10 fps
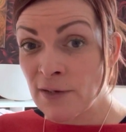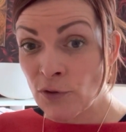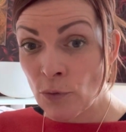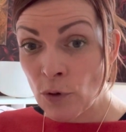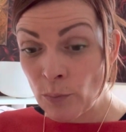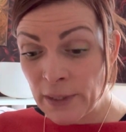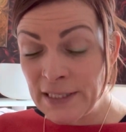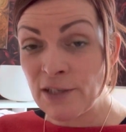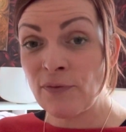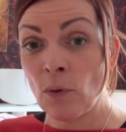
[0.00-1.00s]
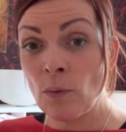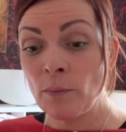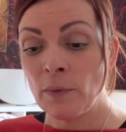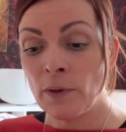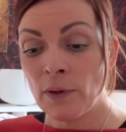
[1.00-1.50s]
your completed
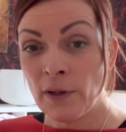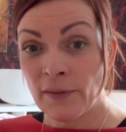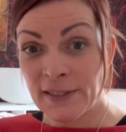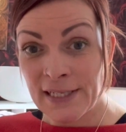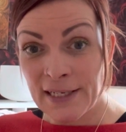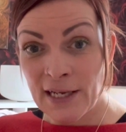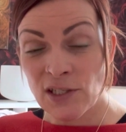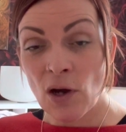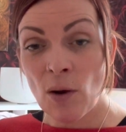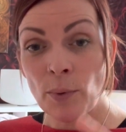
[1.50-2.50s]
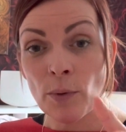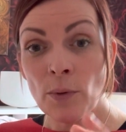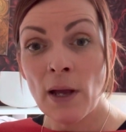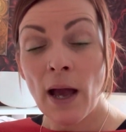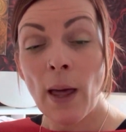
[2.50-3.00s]
form, the DNA
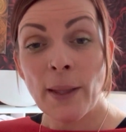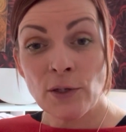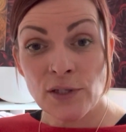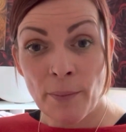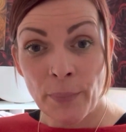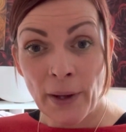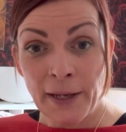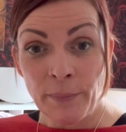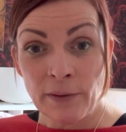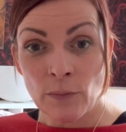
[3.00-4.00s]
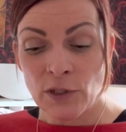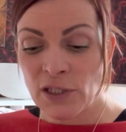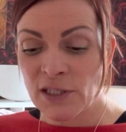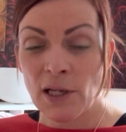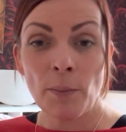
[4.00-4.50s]
sample, and then you send payment, which
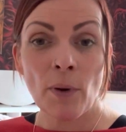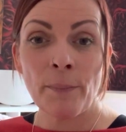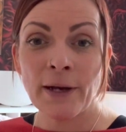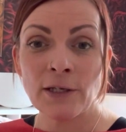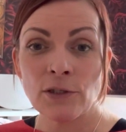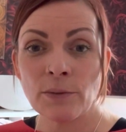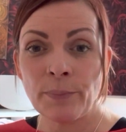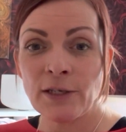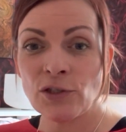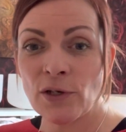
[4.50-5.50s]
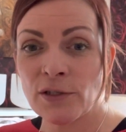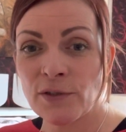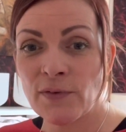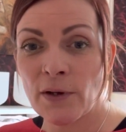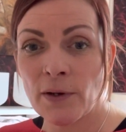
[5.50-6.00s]
is done by bank
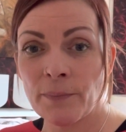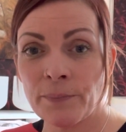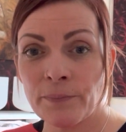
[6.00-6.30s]
transfer